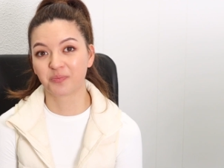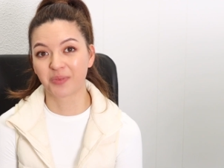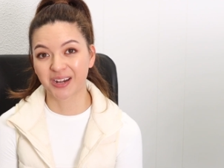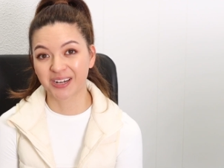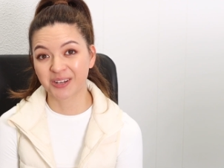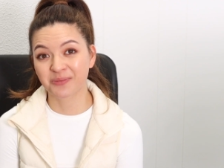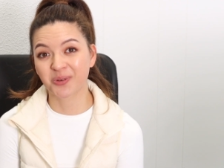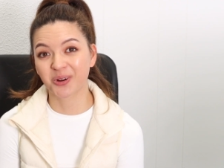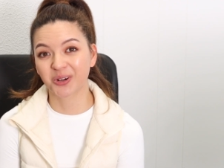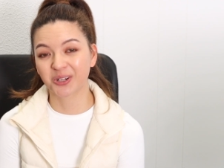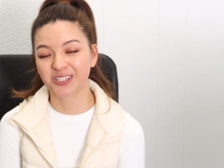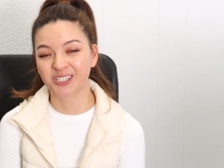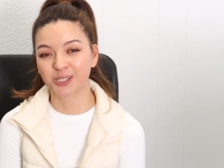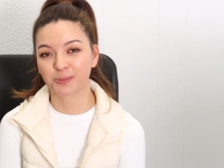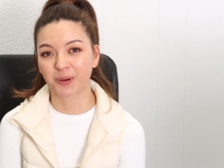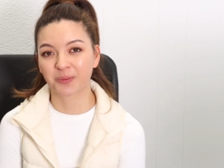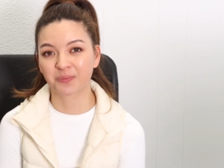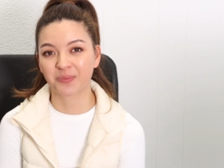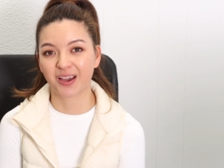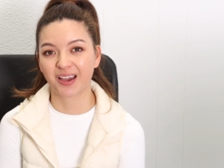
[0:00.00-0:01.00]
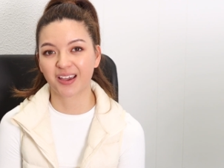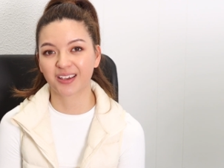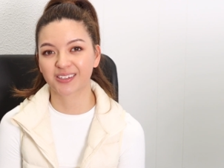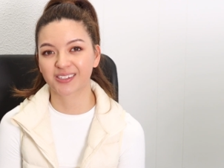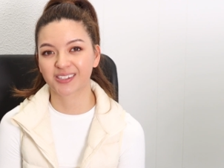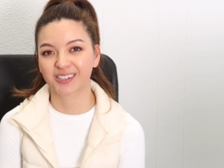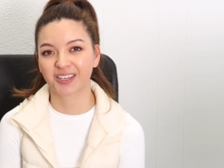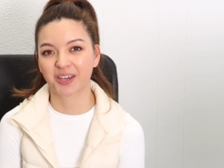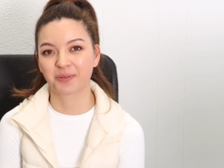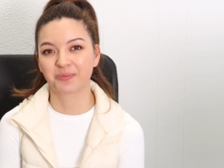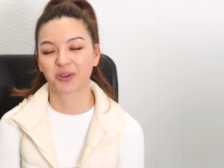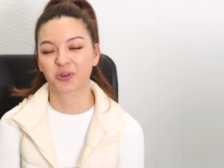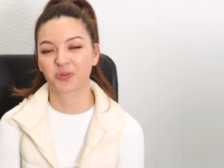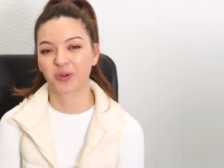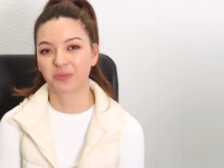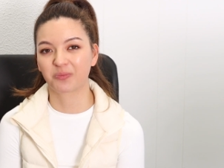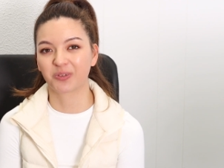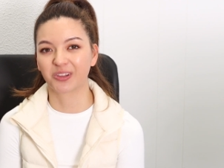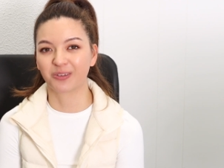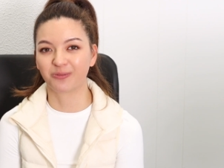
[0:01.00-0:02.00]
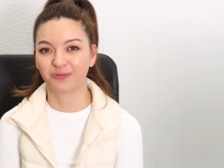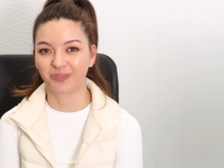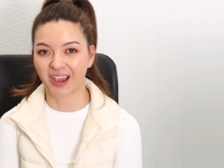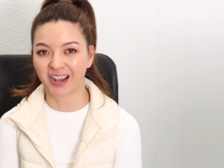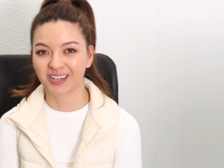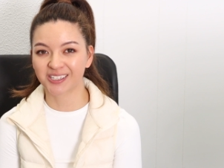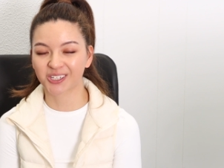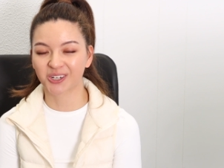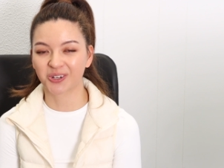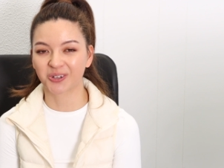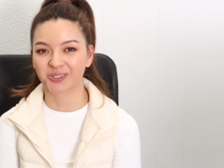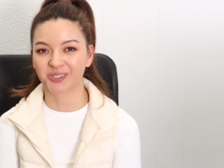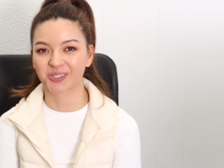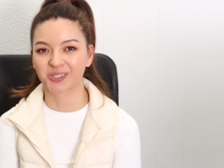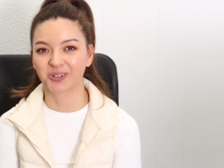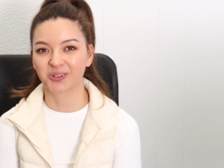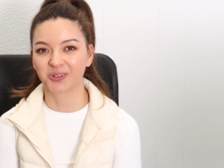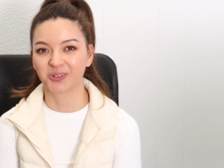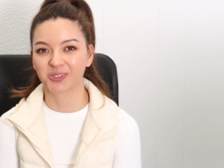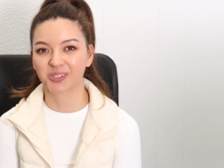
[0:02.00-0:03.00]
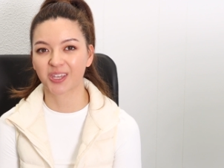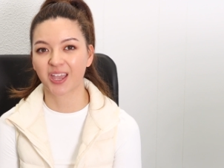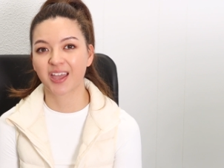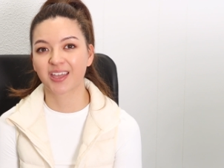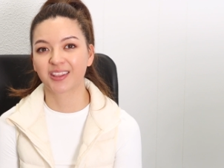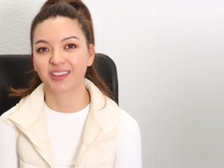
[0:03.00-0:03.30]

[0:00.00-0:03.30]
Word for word: Many modern spin bikes come equipped with advanced consoles